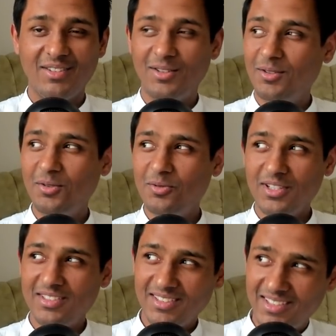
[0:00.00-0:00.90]
Oh,
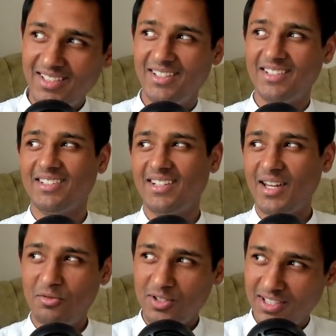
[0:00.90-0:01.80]
where's the cigarette?
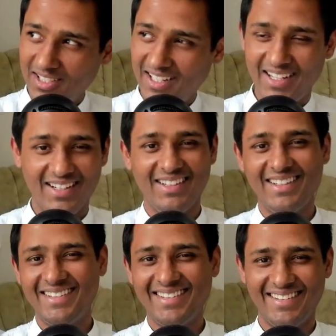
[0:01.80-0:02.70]
I want it again,
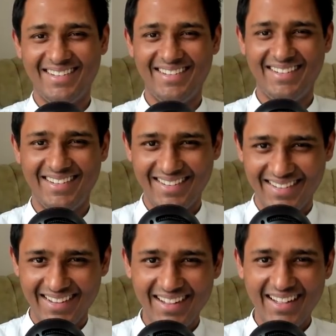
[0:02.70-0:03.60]
yes.
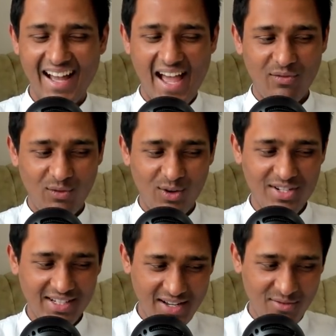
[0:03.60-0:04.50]
I
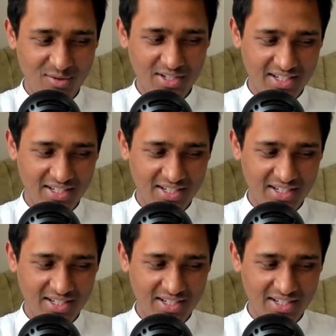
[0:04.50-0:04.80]
want it, all